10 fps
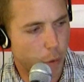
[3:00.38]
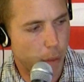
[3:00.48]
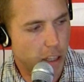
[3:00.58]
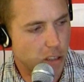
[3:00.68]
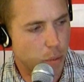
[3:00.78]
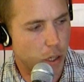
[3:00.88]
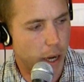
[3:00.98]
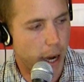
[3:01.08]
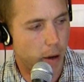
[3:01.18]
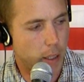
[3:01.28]
information put
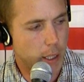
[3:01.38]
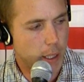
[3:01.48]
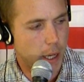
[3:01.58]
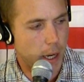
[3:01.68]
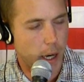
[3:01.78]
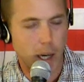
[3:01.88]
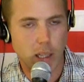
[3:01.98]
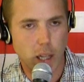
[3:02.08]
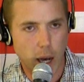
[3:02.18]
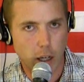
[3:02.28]
out. A
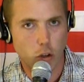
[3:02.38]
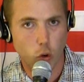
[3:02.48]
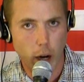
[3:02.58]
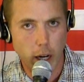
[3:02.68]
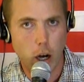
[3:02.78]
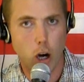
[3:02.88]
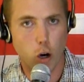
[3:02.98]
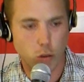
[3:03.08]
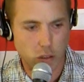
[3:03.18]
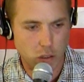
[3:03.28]
lot of great
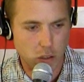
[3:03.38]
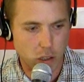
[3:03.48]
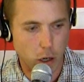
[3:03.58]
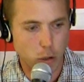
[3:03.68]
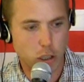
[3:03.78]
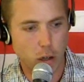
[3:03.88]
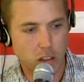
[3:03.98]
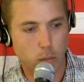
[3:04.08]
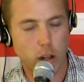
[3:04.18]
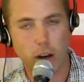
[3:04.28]
hosts. So show
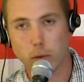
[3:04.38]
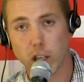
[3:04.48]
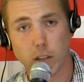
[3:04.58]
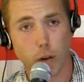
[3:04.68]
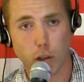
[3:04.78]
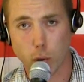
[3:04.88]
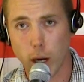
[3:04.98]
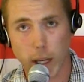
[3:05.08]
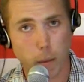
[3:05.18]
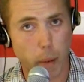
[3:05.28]
some love because, folks, we're
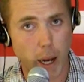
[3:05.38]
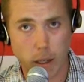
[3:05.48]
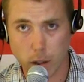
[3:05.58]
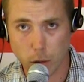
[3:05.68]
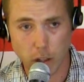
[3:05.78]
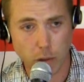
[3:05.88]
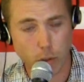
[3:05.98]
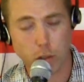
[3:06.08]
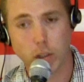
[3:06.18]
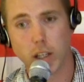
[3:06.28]
not getting paid to do this. We're
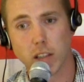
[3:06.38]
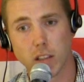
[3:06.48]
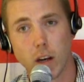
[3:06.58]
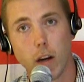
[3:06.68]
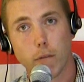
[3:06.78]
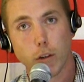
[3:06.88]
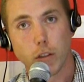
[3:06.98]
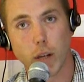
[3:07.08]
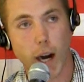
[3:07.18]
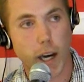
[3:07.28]
doing this for
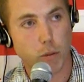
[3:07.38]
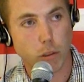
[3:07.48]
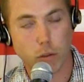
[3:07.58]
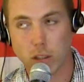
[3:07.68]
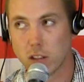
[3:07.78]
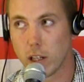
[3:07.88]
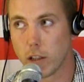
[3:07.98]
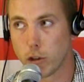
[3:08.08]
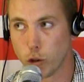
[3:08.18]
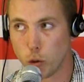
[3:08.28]
you guys. We're doing this to get
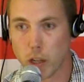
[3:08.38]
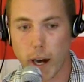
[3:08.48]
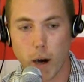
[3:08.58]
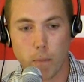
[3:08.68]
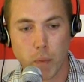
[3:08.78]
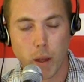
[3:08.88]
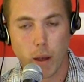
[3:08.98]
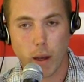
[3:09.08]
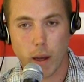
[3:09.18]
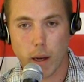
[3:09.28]
the truth out.
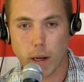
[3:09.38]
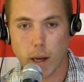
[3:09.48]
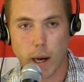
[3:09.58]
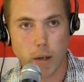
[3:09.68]
And,